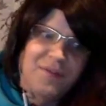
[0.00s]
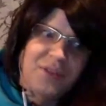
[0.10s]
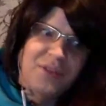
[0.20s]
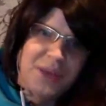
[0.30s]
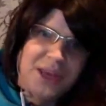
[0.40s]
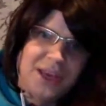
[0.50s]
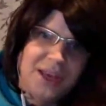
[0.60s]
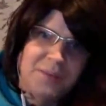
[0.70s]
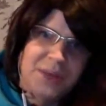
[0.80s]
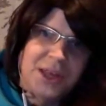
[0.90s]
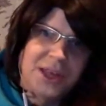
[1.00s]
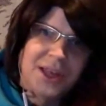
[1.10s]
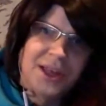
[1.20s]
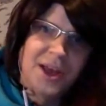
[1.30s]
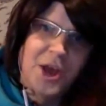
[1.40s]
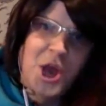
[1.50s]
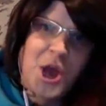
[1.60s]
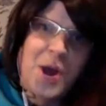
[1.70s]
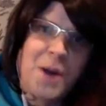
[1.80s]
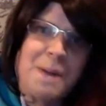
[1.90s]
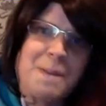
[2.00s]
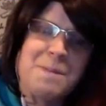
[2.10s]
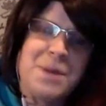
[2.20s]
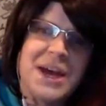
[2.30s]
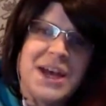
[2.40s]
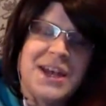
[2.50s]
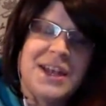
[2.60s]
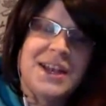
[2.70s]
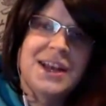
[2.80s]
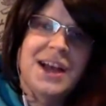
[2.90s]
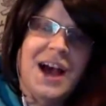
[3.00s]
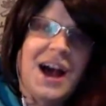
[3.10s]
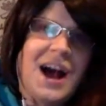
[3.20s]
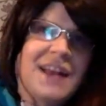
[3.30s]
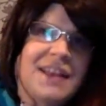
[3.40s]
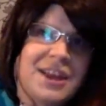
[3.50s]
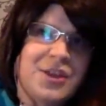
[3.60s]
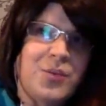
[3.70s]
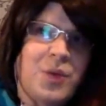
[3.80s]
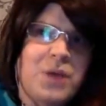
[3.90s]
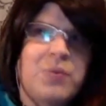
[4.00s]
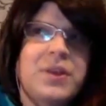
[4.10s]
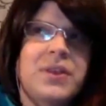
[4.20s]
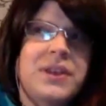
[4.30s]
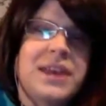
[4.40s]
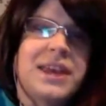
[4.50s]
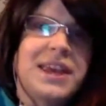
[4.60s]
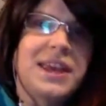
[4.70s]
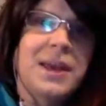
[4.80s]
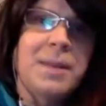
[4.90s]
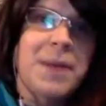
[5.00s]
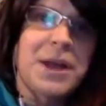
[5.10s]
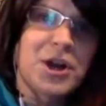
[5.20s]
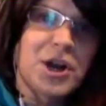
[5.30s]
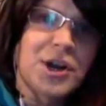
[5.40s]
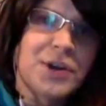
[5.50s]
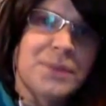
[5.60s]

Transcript: the meme, but I liked the one with Nikki better.